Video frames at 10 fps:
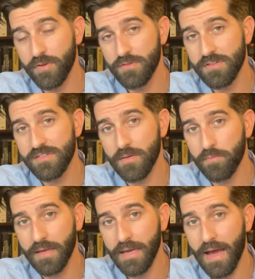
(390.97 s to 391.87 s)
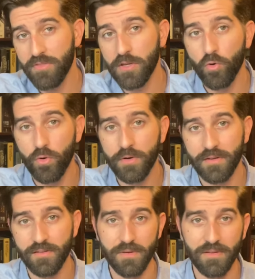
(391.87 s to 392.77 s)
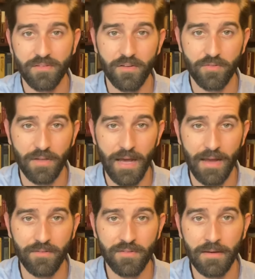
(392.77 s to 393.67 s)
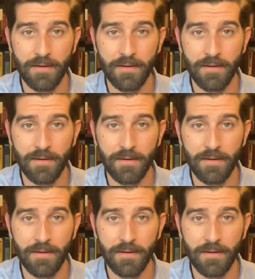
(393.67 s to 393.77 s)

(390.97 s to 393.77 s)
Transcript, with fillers: just simply have the ordinance be centralized.